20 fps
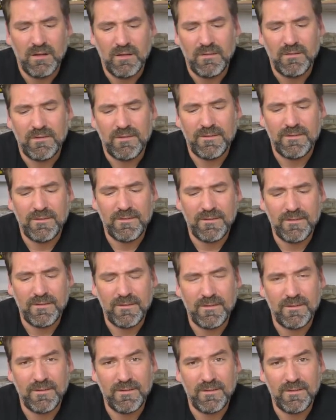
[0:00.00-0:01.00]

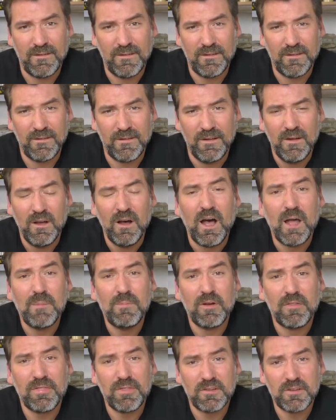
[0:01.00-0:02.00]
I
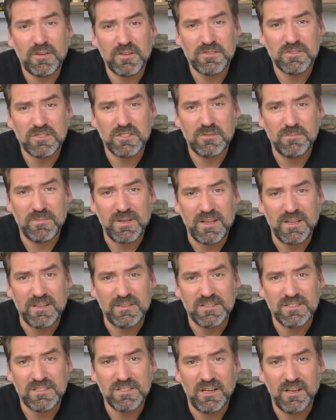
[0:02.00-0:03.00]
bought the costume
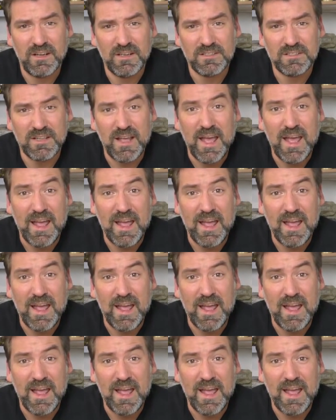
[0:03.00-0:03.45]
in size